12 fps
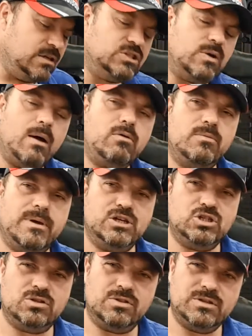So I want to
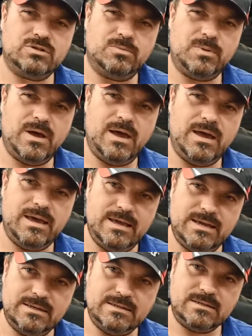make sure that this repair
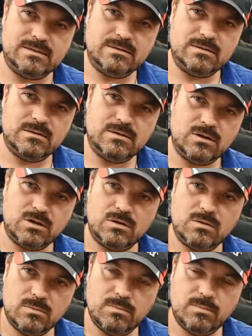is
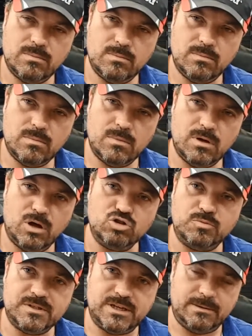
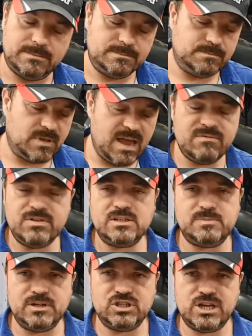100%.
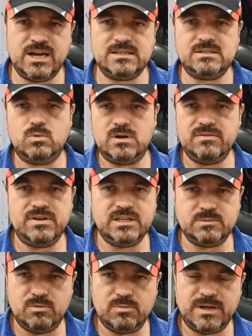Everything's been checked, whatever
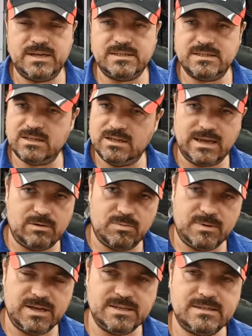needs to be replaced is going to get
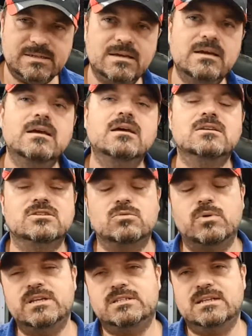replaced, so that
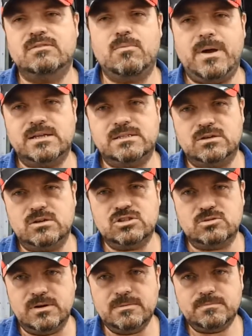when it's delivered back to the
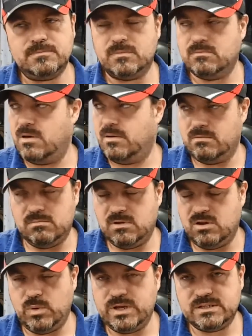customer, maybe
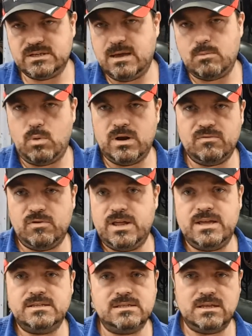in a week's time or whenever it
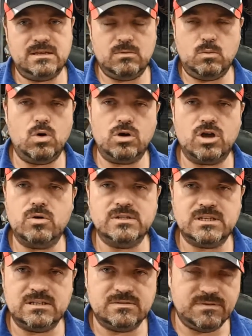is, it won't go
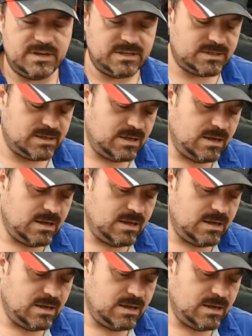until it's fixed.